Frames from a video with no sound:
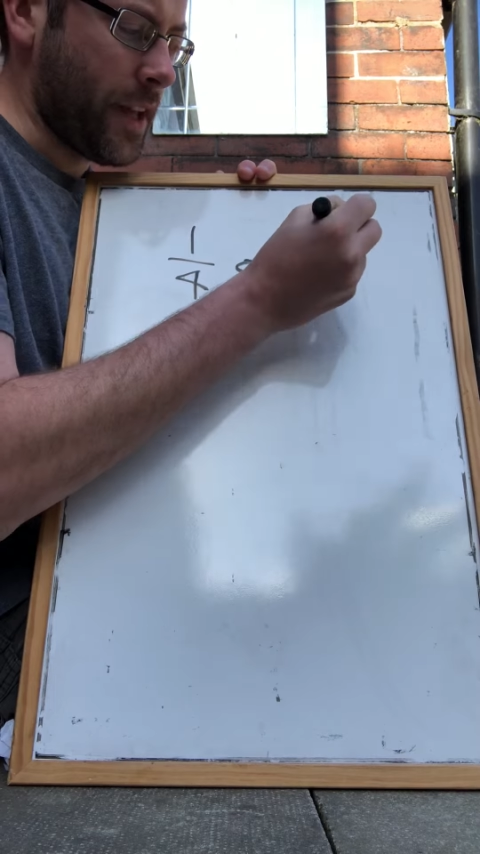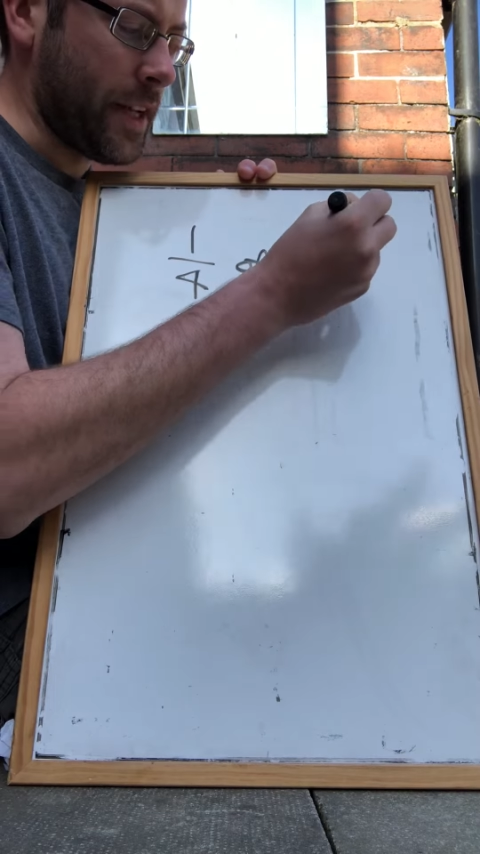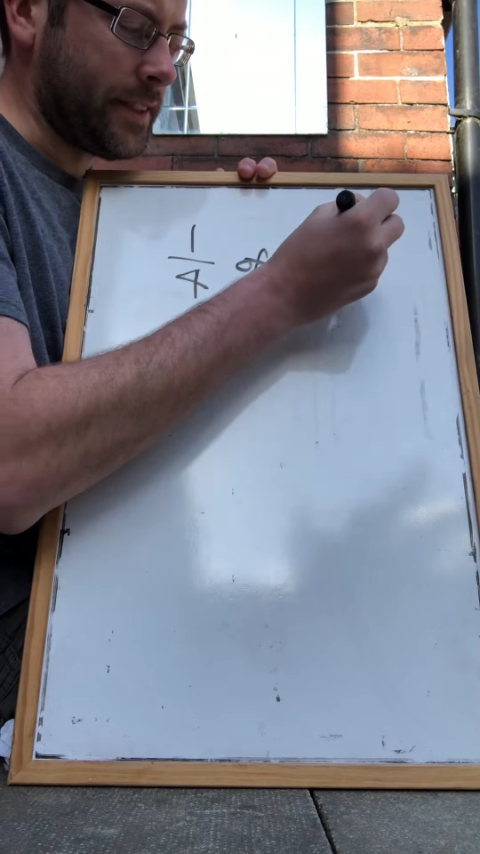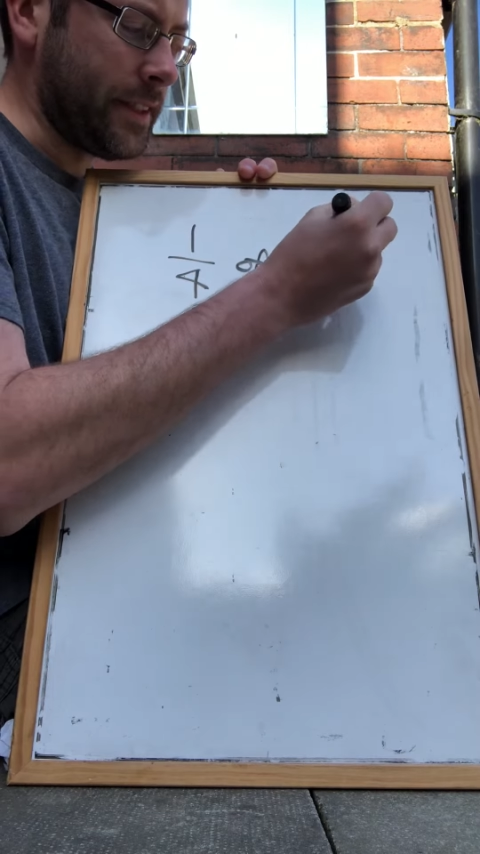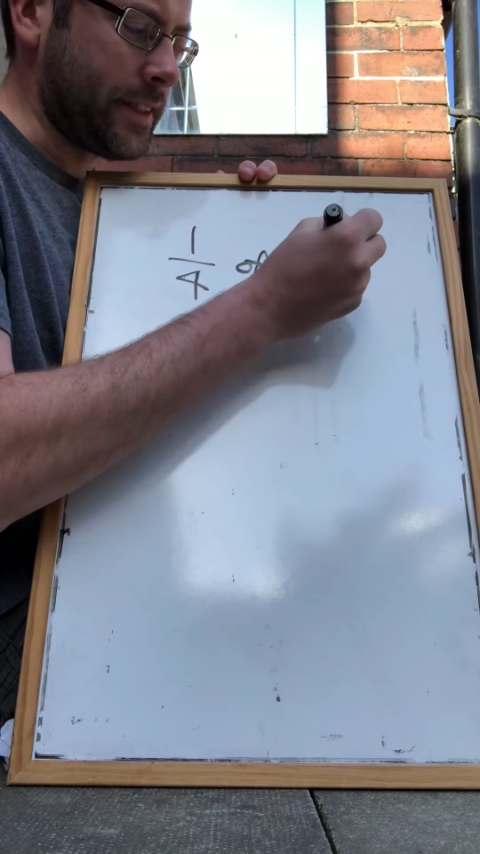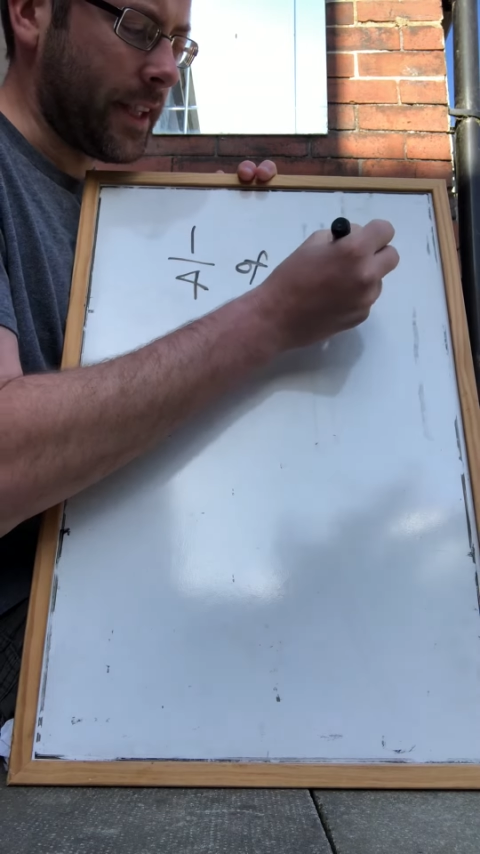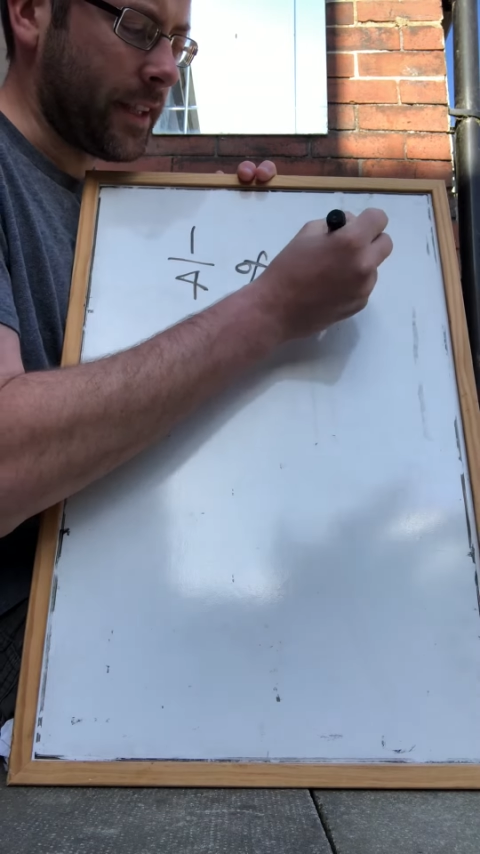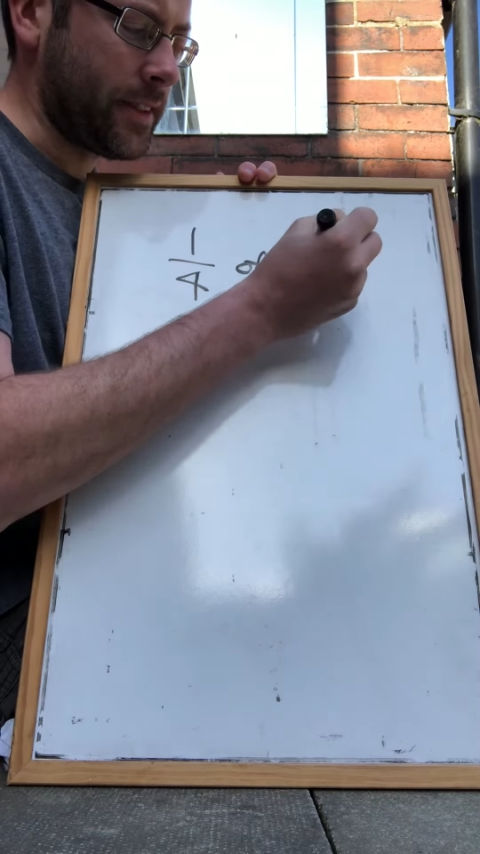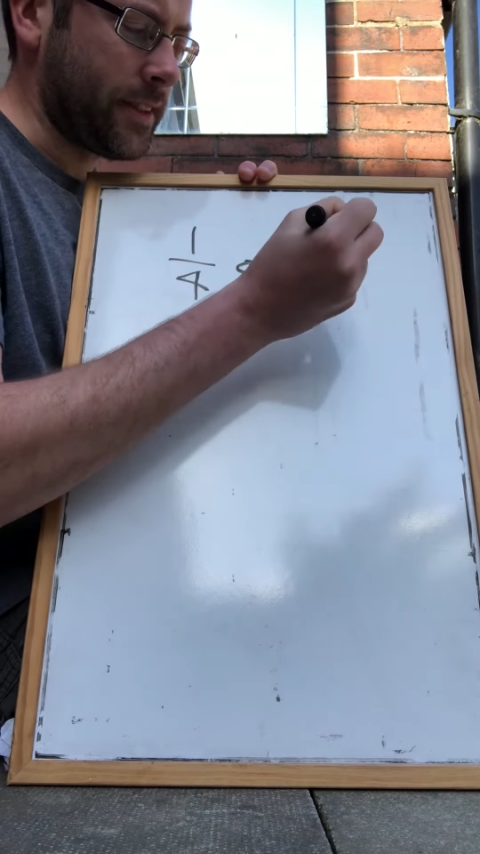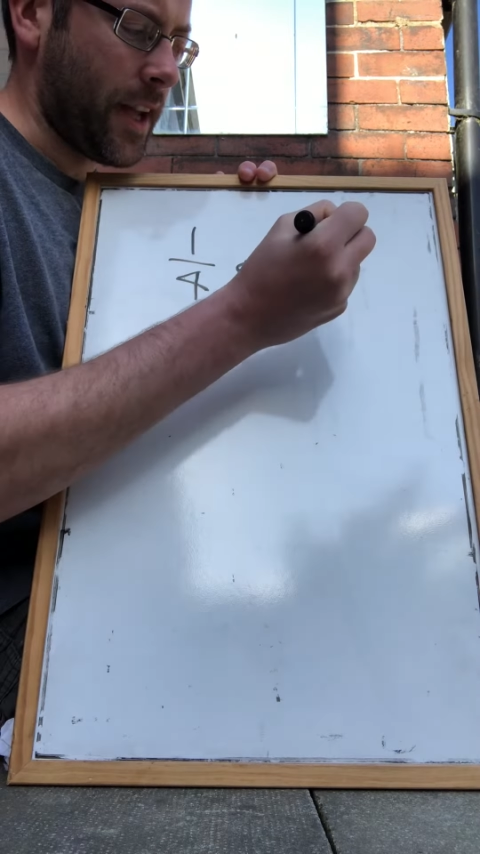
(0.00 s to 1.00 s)

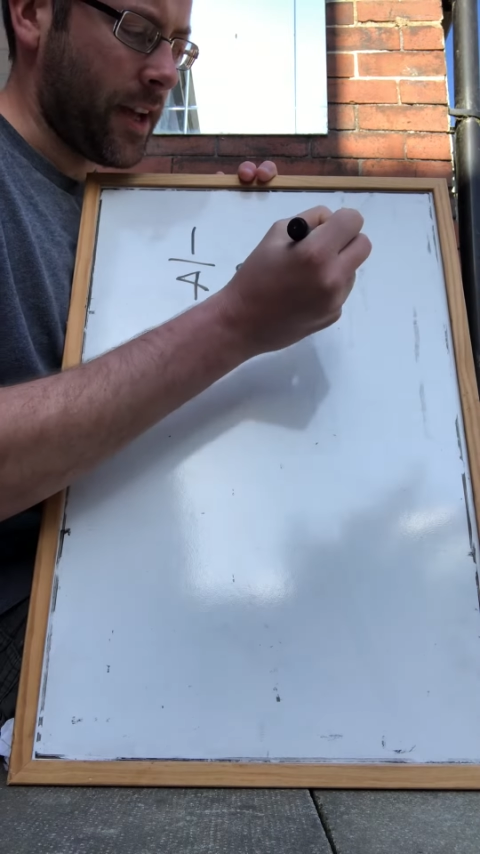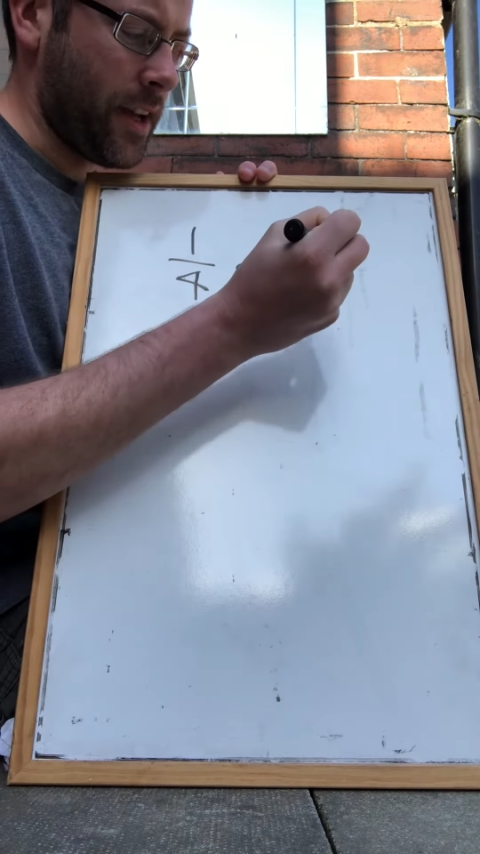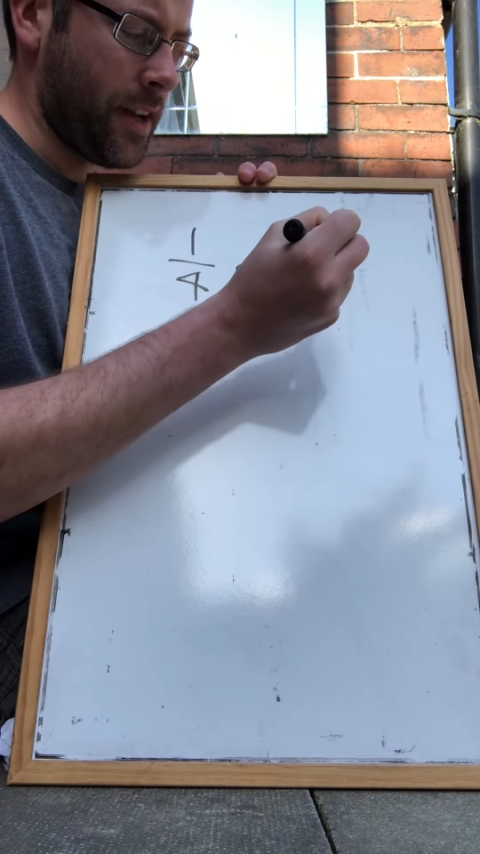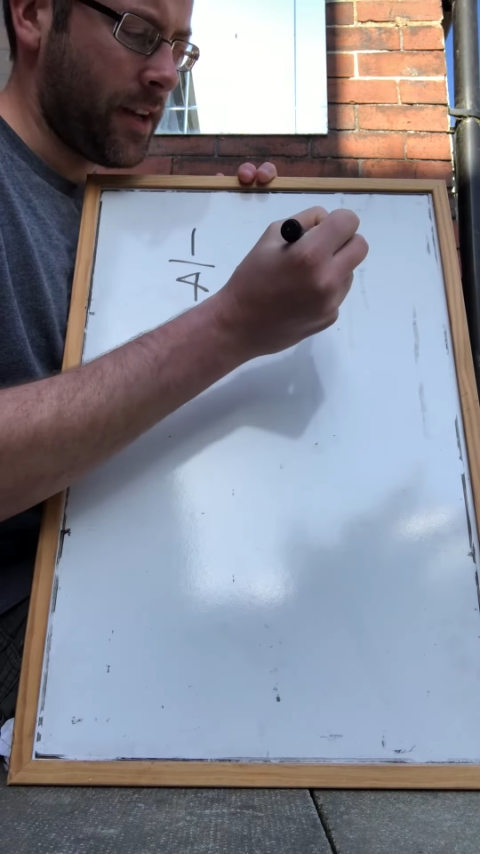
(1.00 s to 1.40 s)
86, say.